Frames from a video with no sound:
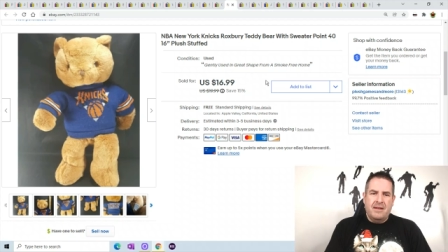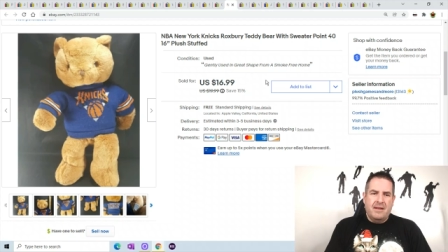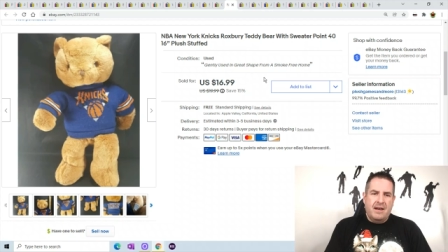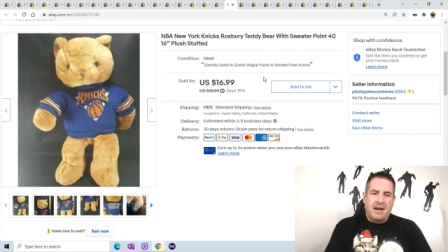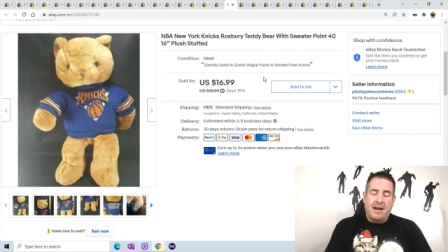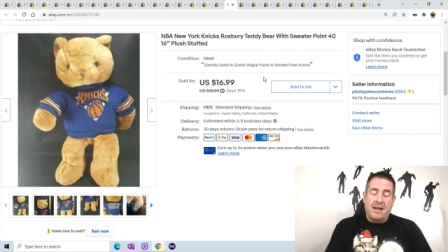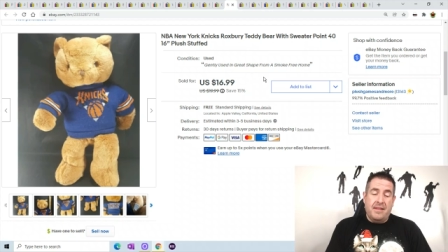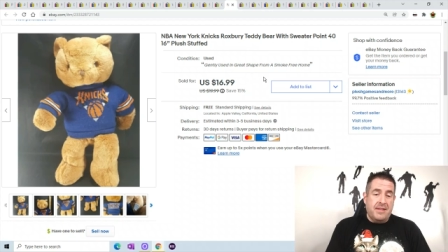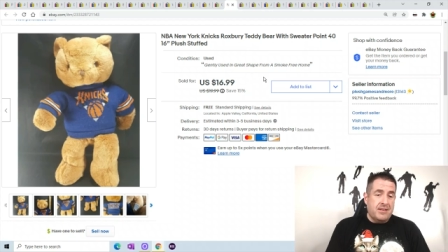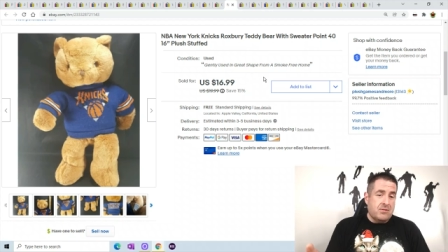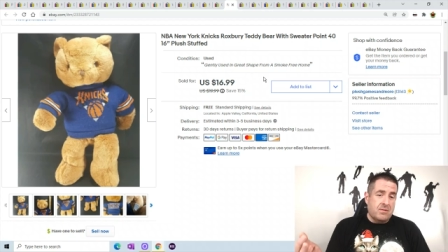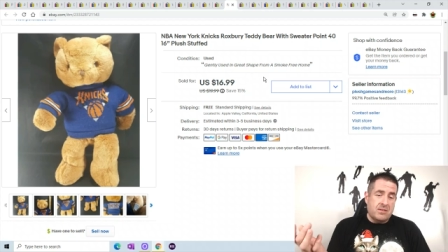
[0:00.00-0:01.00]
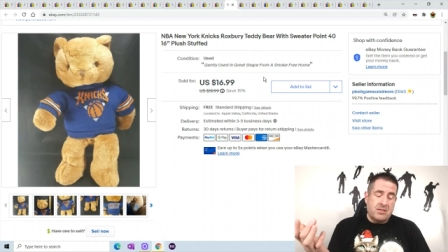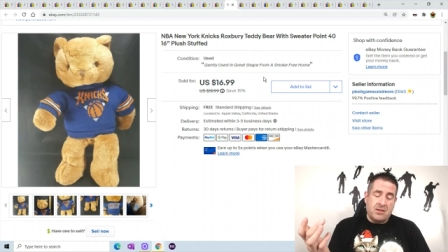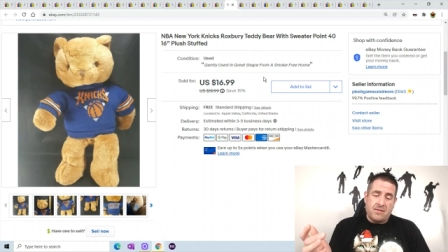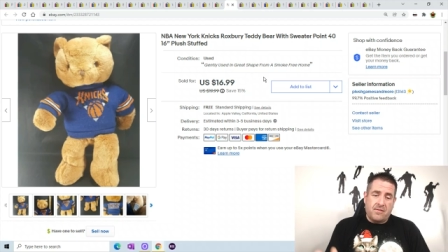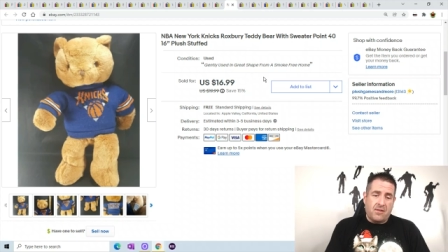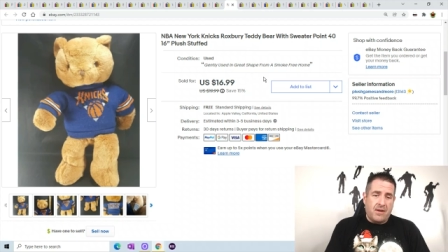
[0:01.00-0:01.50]
Uh, this one
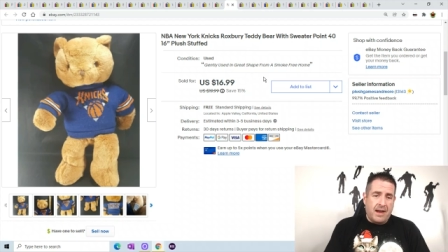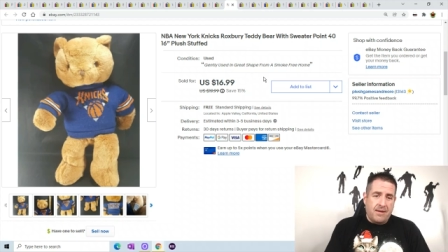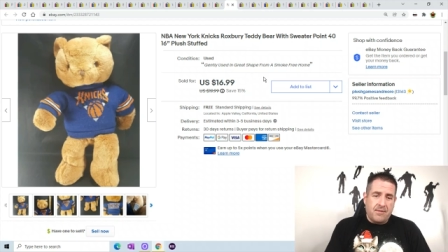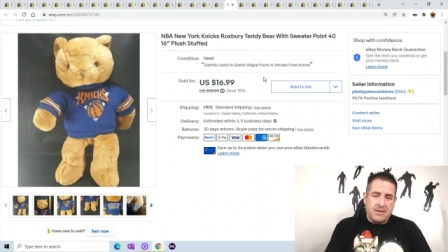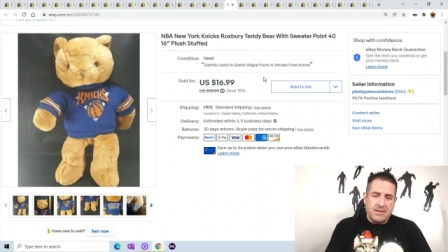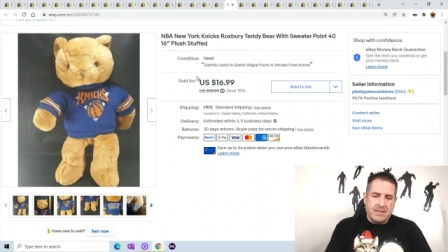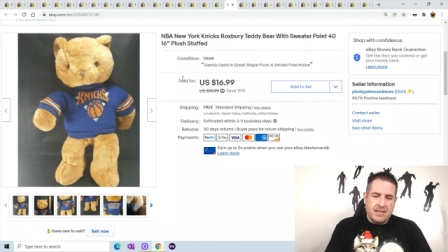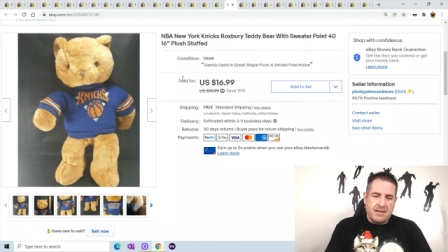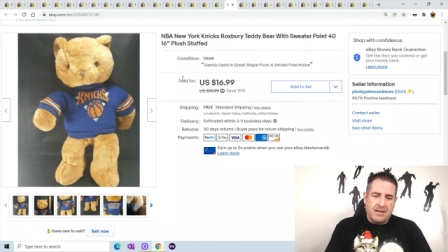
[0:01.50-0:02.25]
took forever to sell.